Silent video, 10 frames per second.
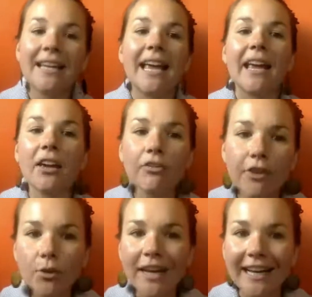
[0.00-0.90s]
If
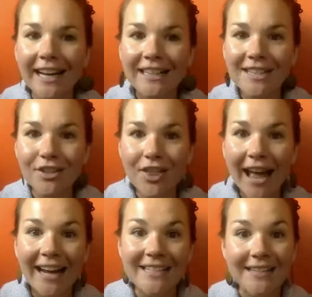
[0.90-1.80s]
you can answer
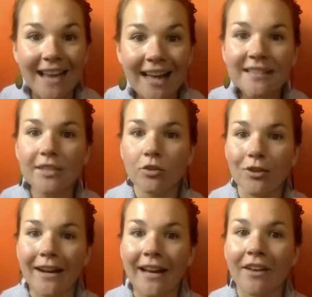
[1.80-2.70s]
that as a yes,
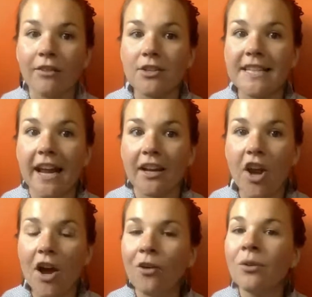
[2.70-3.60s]
great. If you're saying
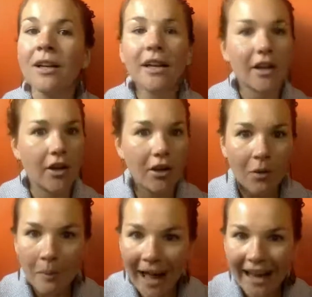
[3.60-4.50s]
no,
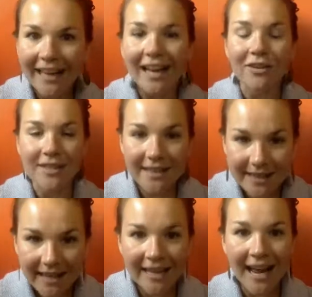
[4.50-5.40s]
go back and
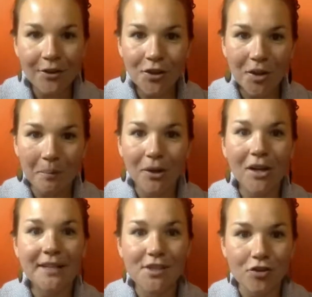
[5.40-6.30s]
think how you can
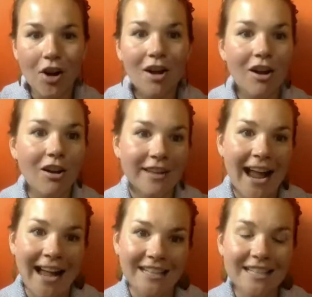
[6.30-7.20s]
put a strong call to
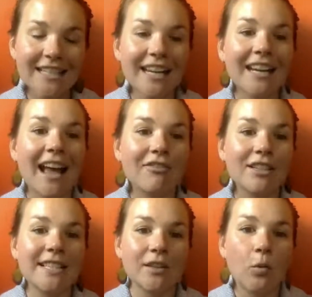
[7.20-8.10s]
action in every
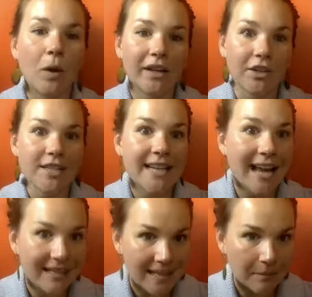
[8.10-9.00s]
single one of your
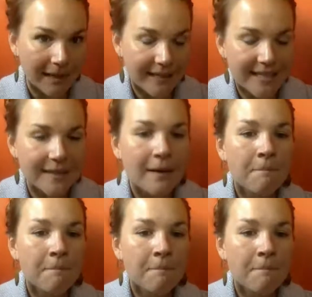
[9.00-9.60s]
status updates.